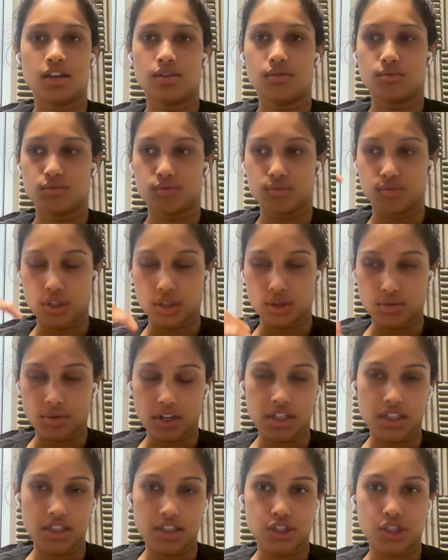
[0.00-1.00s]
when you run
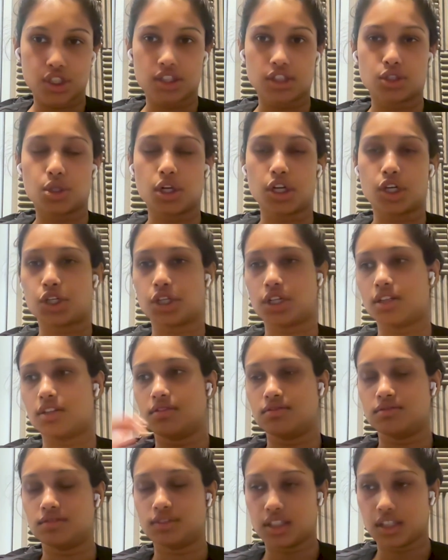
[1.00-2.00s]
each
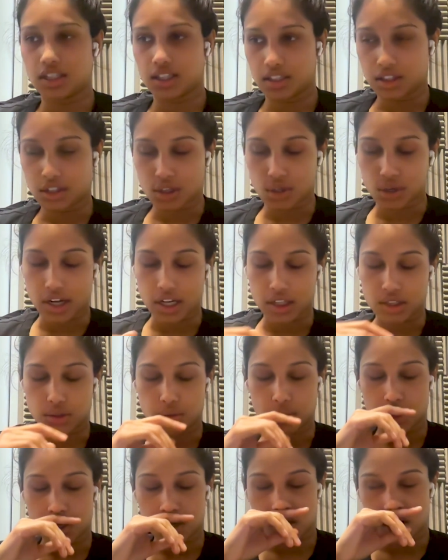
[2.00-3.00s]
instruction in the correct
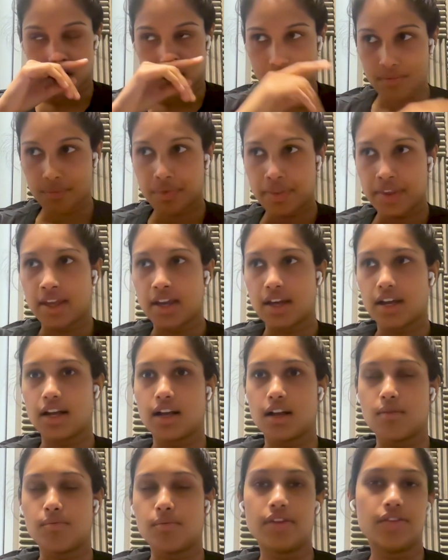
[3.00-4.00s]
order,
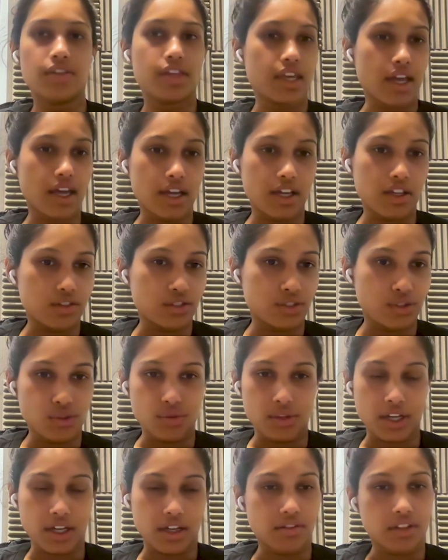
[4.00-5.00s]
in the end, you
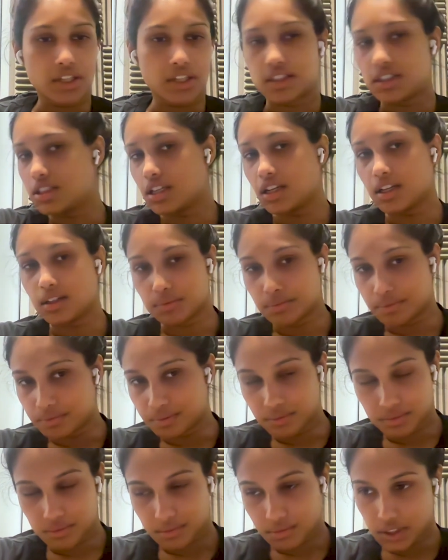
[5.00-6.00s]
get like some
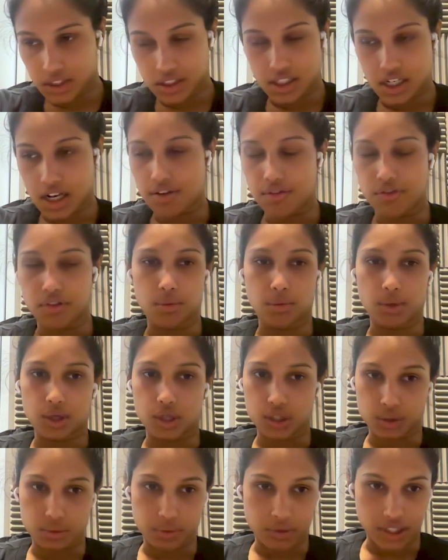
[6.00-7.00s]
state of the
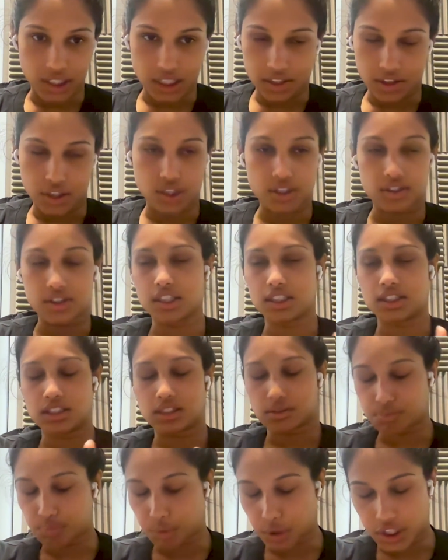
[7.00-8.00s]
world with like this
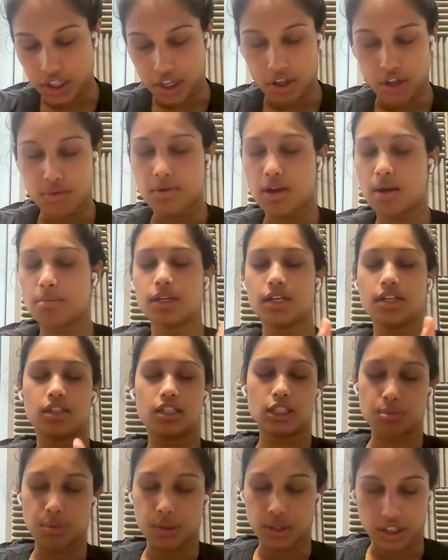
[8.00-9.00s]
particular memory,
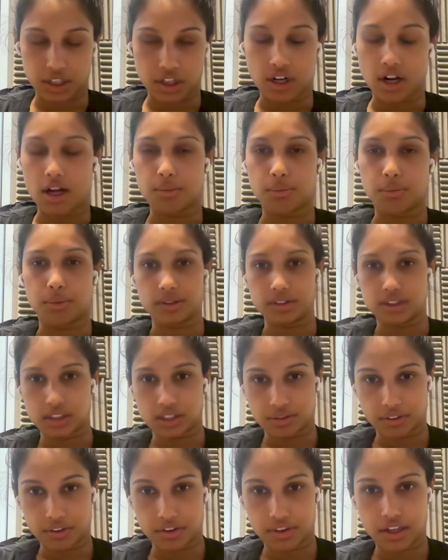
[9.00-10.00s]
these particular outputs, stuff
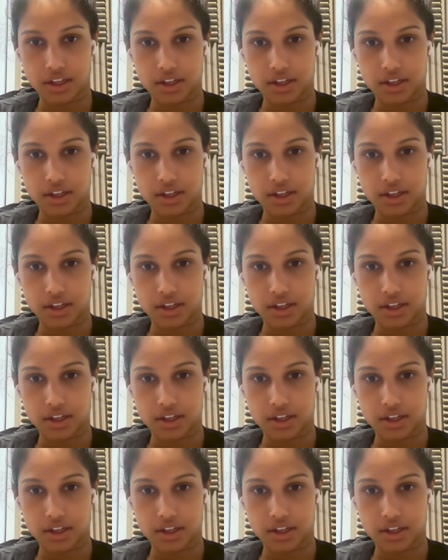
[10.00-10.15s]
like that.